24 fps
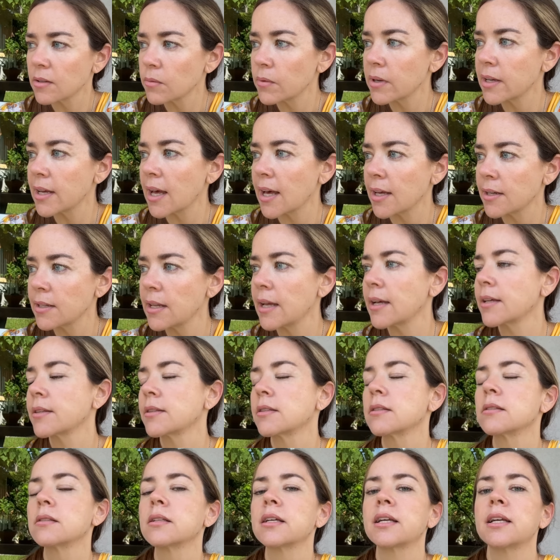We had like
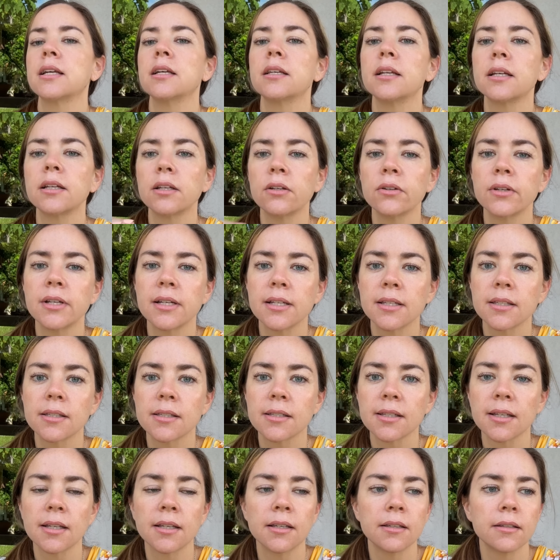heating
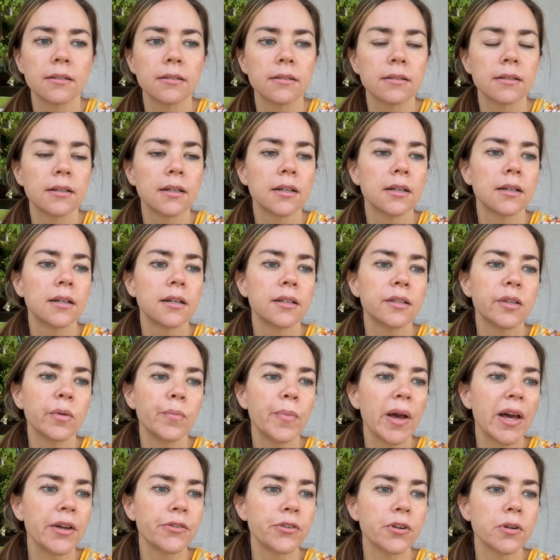units in the
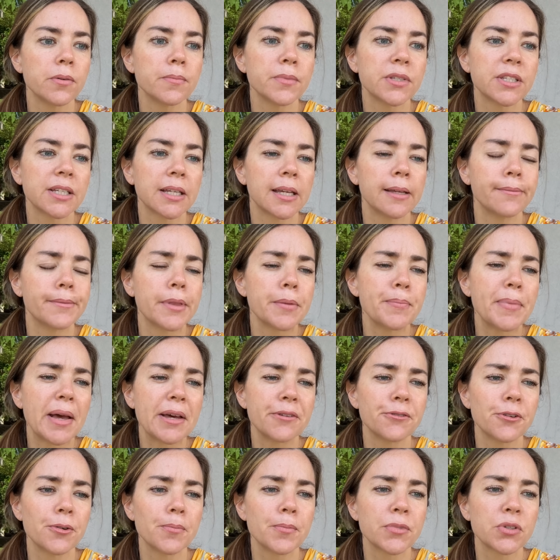bedrooms to keep the
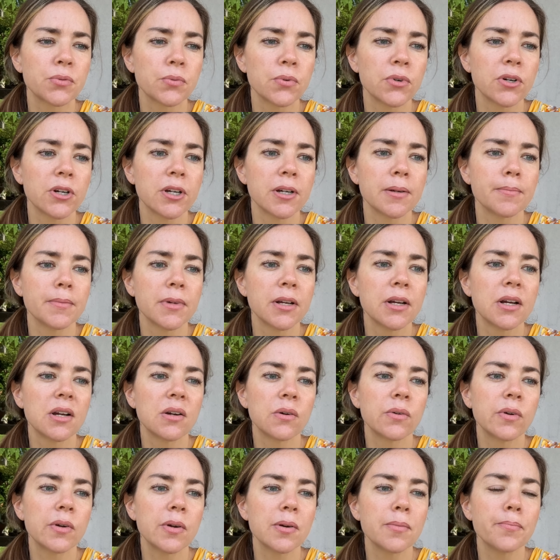bedrooms warm.
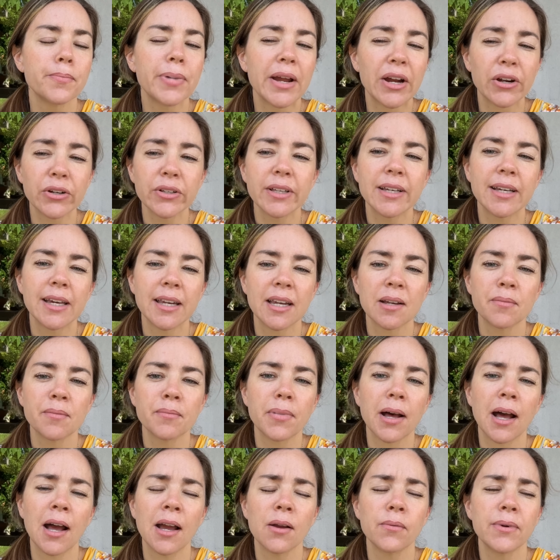We were barely getting
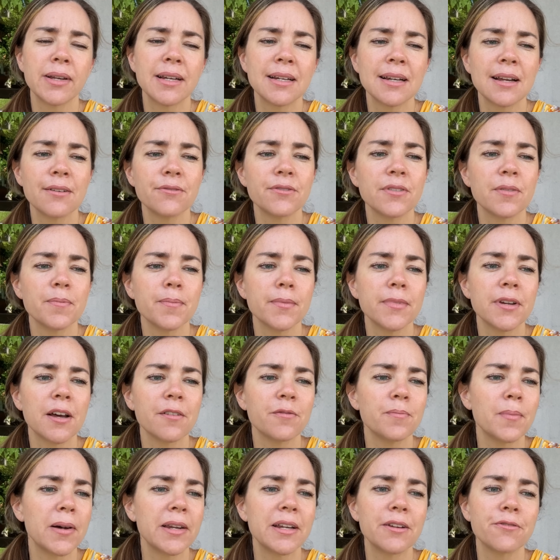by. We didn't have
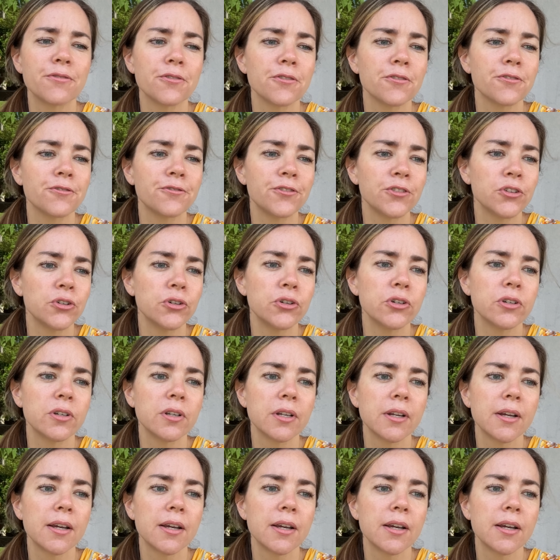enough money for food.